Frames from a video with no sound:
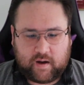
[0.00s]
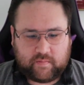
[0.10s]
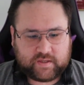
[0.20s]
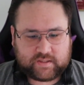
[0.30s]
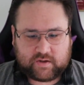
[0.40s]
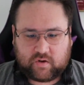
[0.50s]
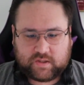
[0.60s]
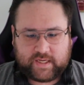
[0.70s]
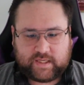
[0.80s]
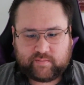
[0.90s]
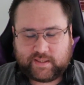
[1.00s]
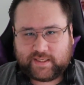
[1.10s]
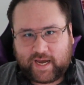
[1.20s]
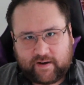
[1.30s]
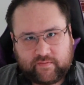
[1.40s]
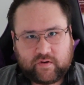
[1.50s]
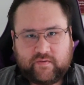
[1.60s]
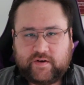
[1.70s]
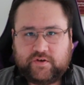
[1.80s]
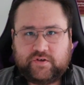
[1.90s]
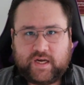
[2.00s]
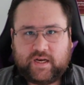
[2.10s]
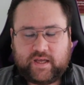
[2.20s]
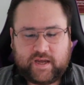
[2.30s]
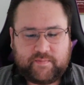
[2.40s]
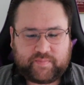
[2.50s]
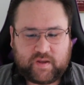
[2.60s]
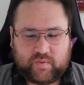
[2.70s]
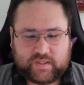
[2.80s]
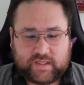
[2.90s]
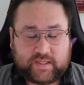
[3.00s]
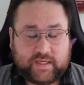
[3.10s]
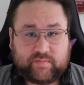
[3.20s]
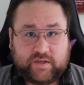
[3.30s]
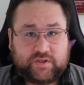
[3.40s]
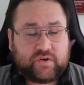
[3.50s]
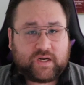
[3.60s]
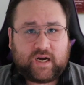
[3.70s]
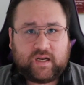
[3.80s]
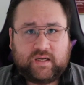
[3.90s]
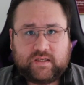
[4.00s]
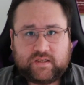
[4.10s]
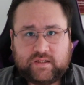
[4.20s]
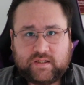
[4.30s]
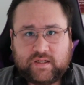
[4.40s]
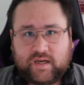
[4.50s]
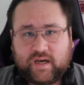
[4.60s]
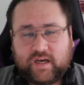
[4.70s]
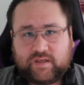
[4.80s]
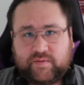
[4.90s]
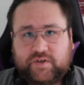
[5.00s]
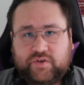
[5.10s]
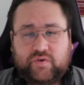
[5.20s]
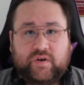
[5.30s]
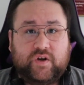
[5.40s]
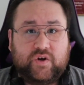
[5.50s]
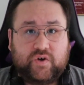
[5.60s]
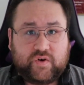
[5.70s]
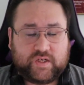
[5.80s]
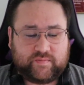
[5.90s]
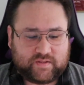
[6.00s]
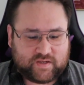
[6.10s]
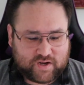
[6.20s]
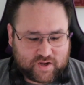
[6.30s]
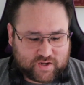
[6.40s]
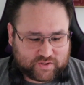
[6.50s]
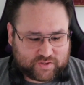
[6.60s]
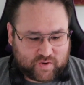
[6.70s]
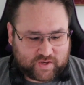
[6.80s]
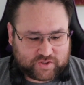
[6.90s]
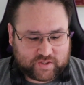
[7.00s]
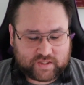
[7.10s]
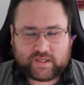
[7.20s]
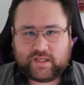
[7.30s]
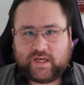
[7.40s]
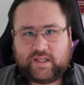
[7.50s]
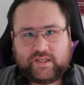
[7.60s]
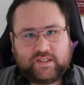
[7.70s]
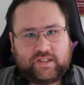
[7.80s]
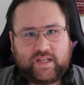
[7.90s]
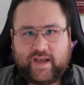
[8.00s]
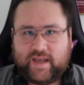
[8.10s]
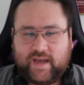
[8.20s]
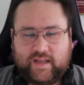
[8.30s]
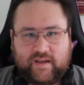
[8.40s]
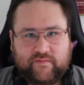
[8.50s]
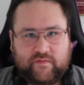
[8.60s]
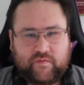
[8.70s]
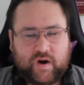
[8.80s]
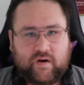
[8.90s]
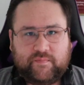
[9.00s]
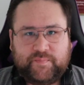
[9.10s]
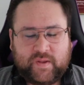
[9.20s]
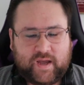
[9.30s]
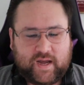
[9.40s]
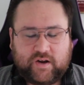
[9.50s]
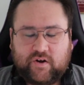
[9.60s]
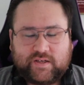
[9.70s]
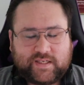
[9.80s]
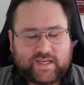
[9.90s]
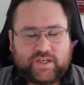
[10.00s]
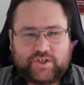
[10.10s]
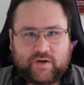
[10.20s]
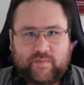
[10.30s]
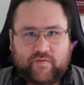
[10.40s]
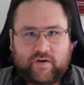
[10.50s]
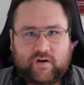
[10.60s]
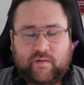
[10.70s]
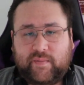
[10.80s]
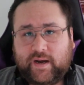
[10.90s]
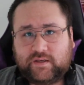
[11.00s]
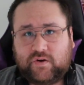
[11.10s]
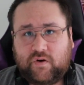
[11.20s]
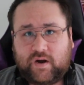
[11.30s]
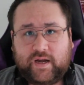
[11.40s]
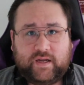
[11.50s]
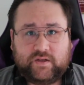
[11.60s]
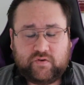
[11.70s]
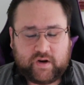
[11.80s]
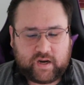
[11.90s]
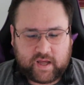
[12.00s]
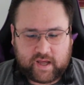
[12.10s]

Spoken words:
This all takes place after Avengers Endgame, and we see it takes place during the holiday season, especially during Christmas. So it's good to see that this is taking a different route, and seeing Jeremy Renner come back as Hawkeye is great.